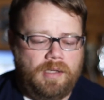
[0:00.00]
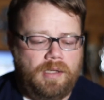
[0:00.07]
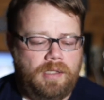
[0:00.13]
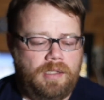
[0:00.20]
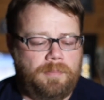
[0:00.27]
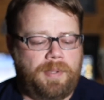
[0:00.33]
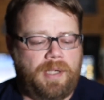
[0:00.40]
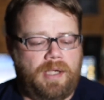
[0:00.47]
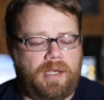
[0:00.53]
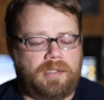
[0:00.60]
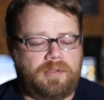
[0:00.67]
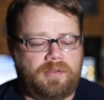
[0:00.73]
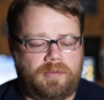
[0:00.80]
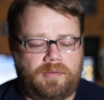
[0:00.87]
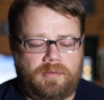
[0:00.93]
in the
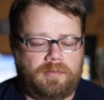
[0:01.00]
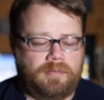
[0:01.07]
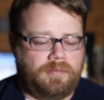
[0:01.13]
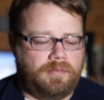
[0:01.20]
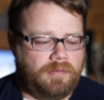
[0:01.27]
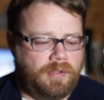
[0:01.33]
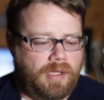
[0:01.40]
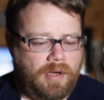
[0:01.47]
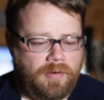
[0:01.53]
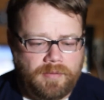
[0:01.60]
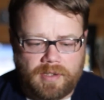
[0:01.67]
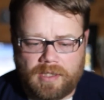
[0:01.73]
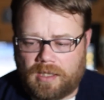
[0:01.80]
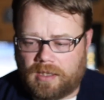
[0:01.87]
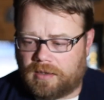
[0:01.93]
past
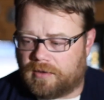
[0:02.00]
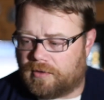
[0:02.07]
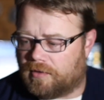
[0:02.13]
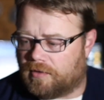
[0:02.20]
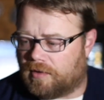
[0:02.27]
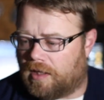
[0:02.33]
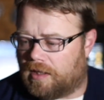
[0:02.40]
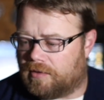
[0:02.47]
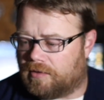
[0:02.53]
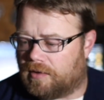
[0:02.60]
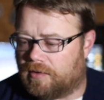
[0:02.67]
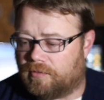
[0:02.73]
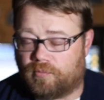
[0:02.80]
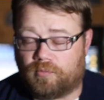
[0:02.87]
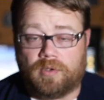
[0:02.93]
everything on this
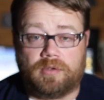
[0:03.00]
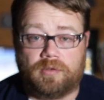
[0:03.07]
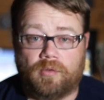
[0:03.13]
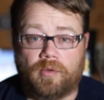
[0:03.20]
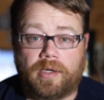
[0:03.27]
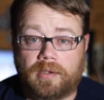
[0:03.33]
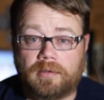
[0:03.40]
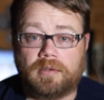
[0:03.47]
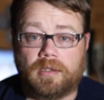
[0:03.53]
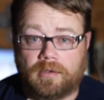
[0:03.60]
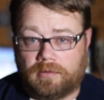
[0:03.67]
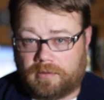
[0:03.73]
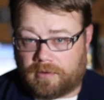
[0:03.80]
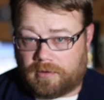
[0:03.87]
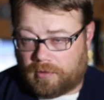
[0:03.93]
has run great
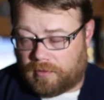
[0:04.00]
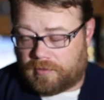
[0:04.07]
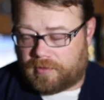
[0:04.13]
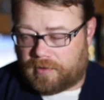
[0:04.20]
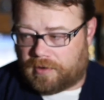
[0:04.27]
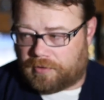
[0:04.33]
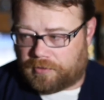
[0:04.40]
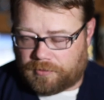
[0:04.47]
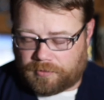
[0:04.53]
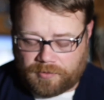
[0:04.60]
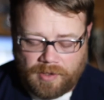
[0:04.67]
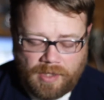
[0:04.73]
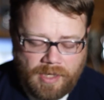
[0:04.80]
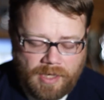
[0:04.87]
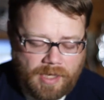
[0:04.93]
other than OSD issues
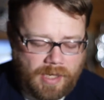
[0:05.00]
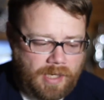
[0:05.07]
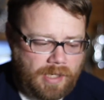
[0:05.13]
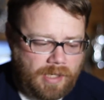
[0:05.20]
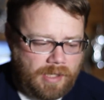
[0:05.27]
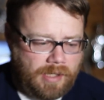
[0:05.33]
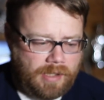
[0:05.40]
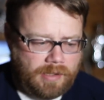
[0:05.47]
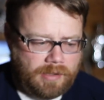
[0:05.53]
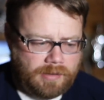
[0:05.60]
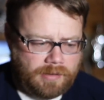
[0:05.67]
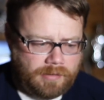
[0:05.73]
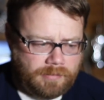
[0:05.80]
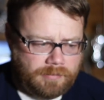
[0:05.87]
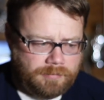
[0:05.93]

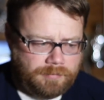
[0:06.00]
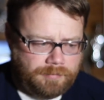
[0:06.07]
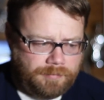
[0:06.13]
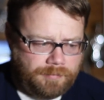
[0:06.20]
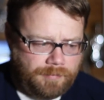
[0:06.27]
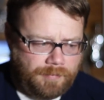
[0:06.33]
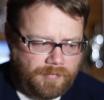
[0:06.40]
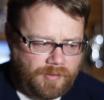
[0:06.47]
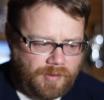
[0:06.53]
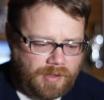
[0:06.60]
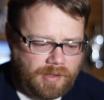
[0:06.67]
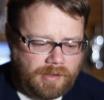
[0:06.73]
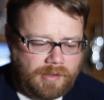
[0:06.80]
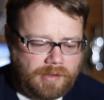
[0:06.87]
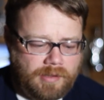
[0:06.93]
and
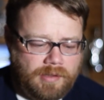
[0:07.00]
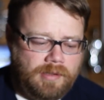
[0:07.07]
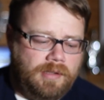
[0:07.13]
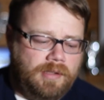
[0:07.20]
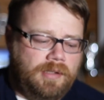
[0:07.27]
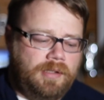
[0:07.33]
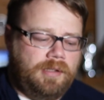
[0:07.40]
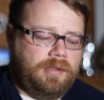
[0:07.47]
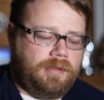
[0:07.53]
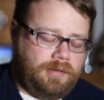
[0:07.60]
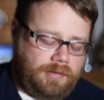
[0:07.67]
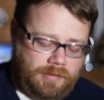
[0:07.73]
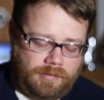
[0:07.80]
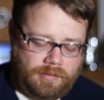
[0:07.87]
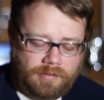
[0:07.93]
the
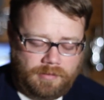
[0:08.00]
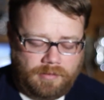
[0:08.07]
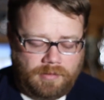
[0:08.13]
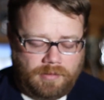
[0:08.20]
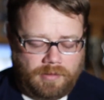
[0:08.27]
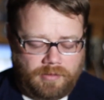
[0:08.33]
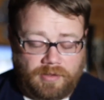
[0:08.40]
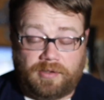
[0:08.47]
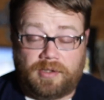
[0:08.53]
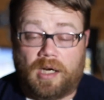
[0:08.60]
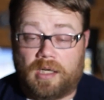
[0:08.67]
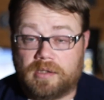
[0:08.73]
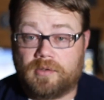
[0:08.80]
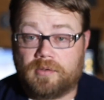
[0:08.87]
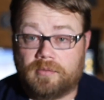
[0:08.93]

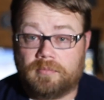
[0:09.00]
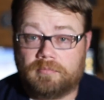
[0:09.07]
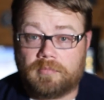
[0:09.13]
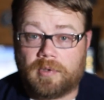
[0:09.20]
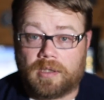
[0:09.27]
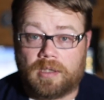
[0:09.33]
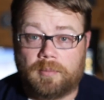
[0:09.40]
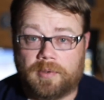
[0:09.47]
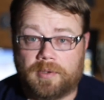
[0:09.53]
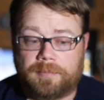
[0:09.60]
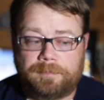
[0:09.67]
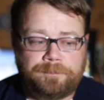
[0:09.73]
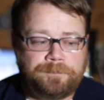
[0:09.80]
ducts that come with it.